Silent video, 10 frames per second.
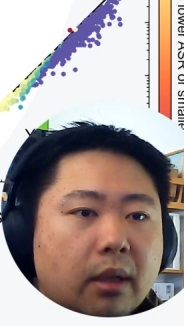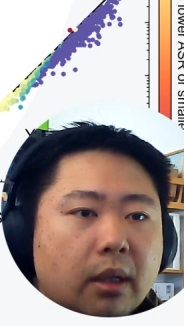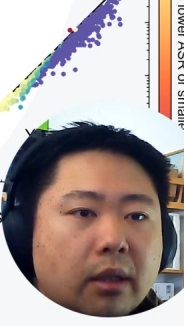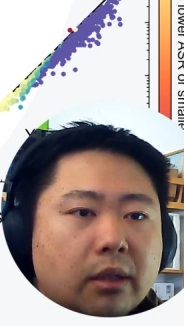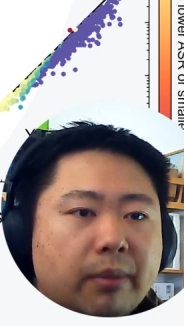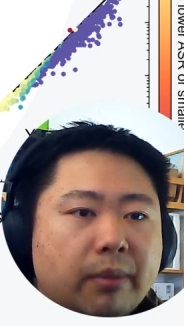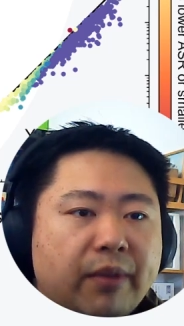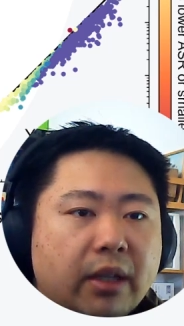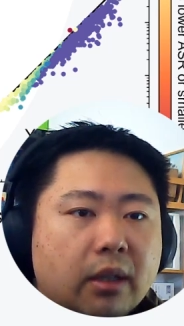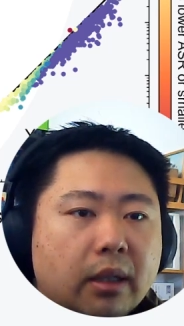
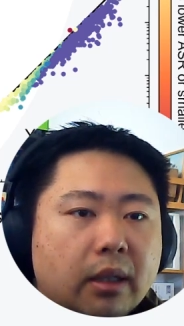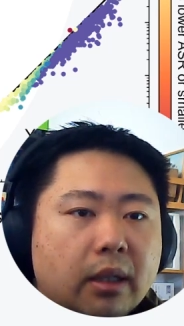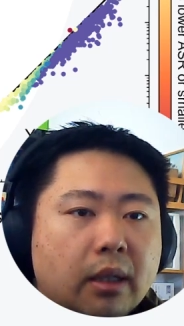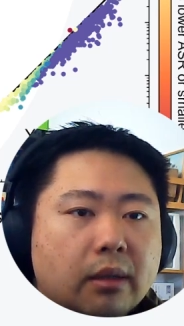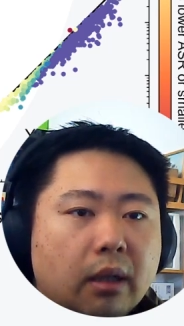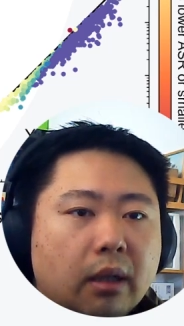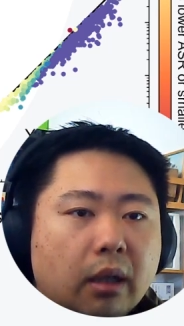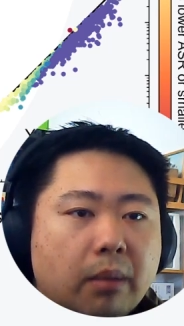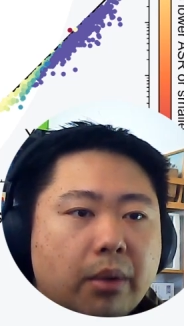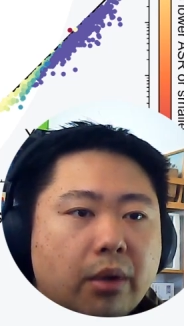Specifically, the
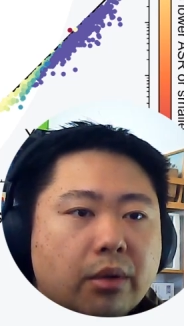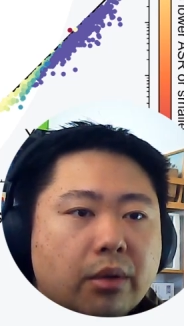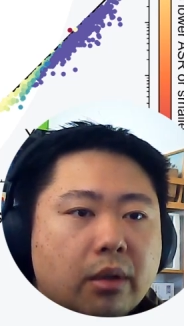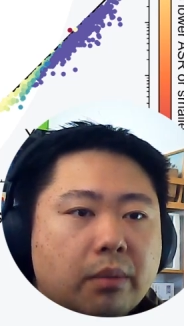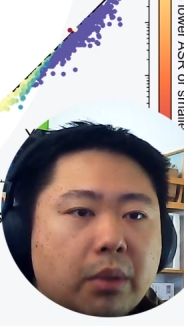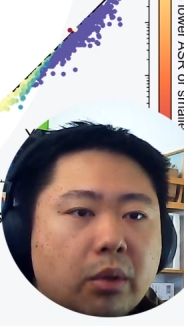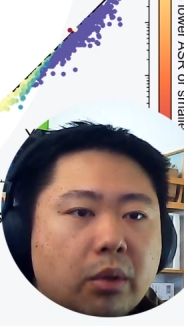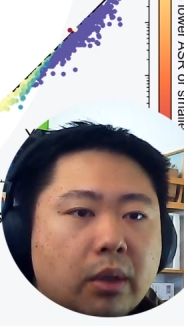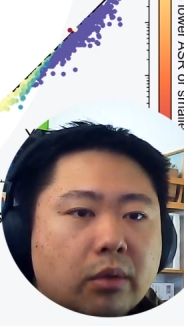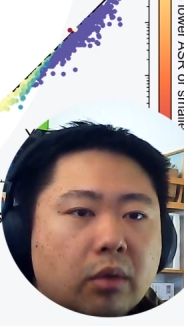comparison between
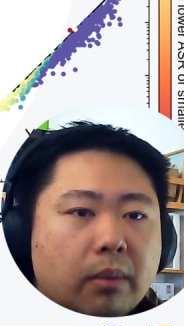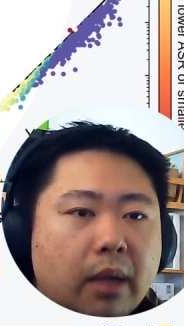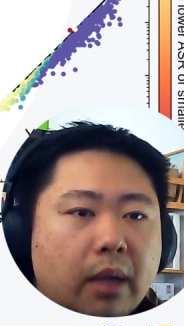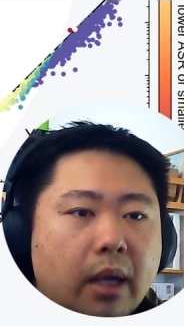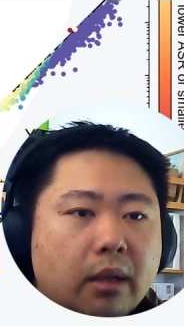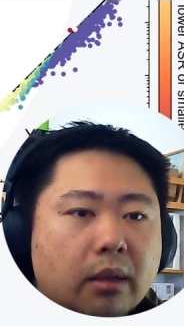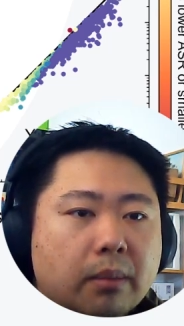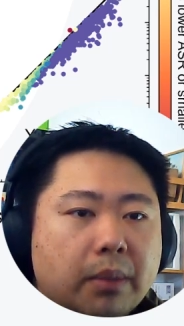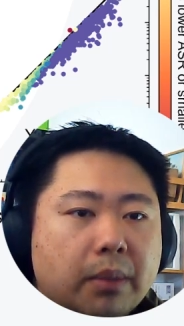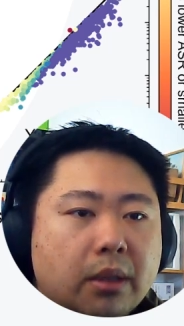swap and the
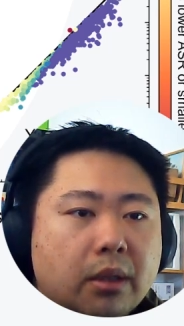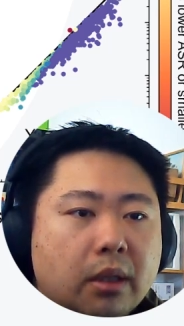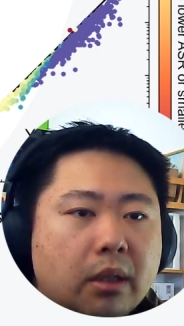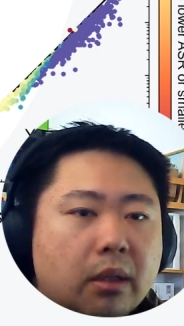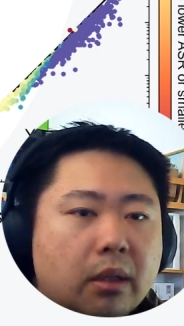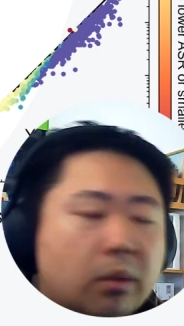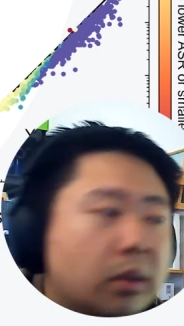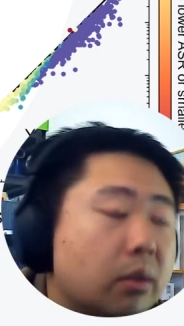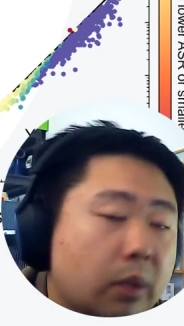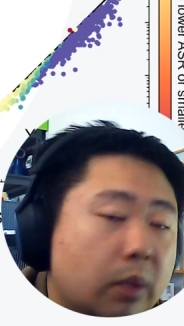PGD, which
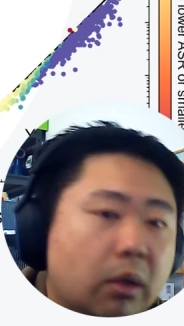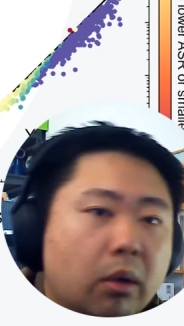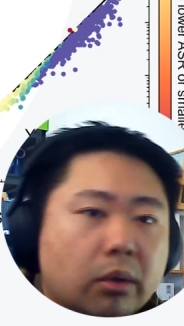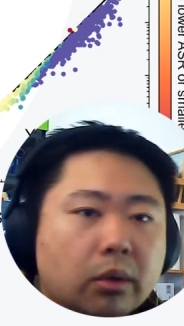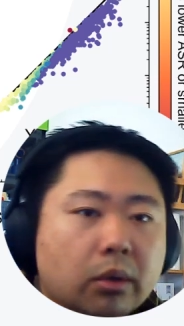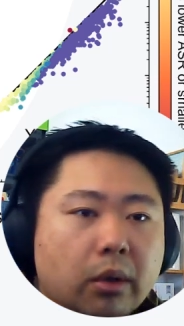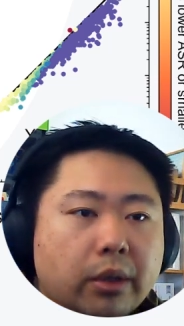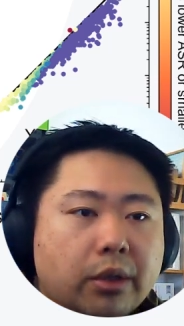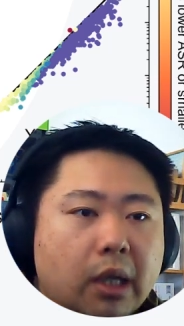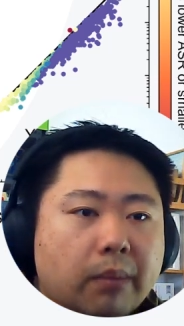we also call it
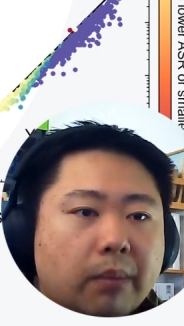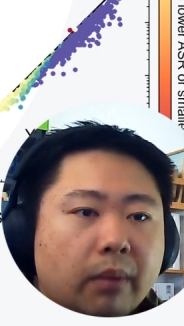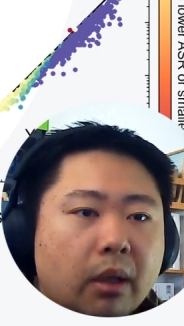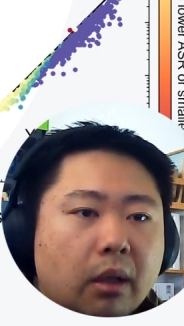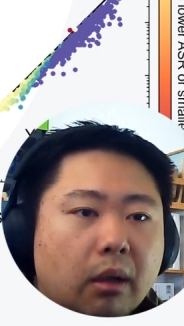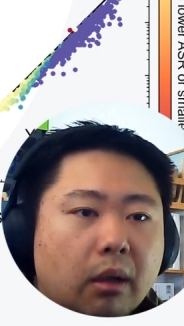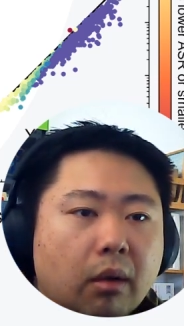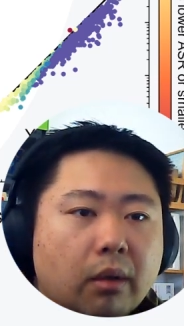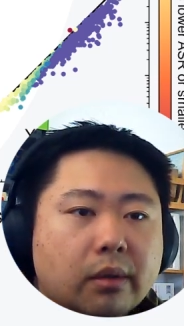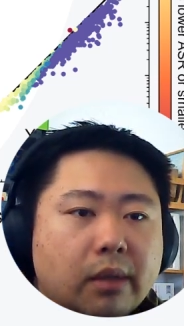GM, across
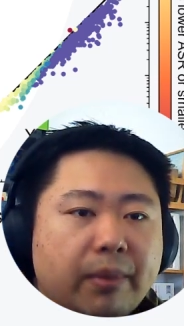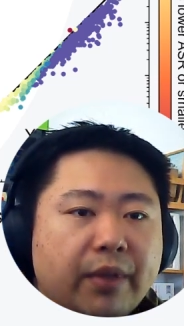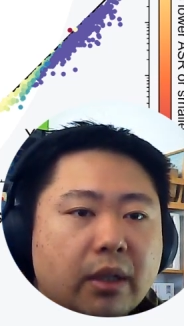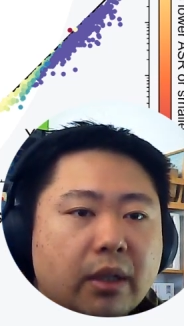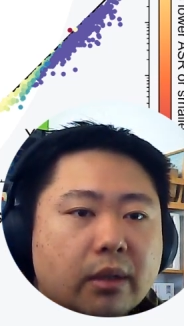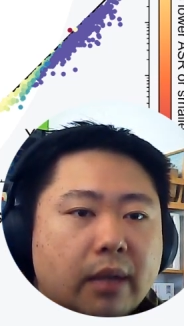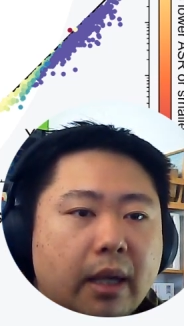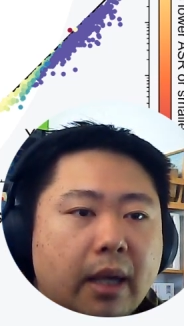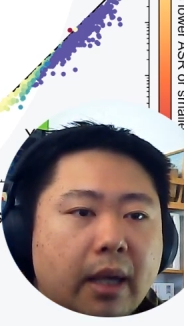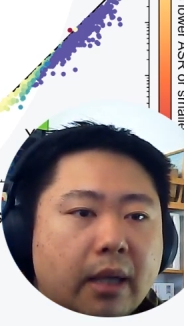subfigures A
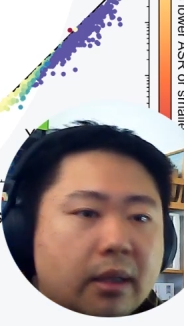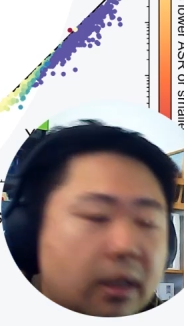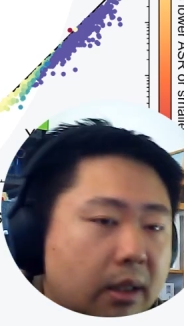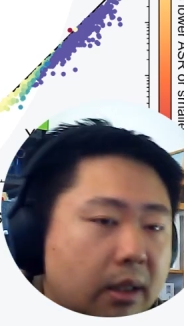and E,